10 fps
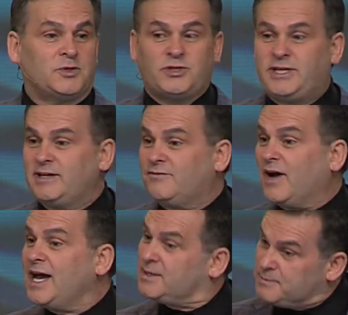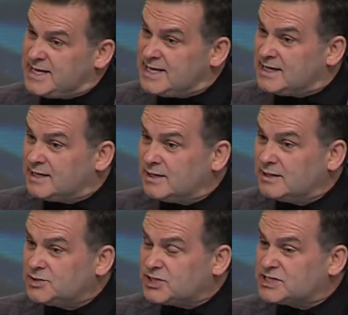but you didn't find me,
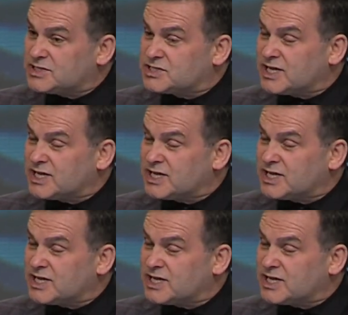Jesus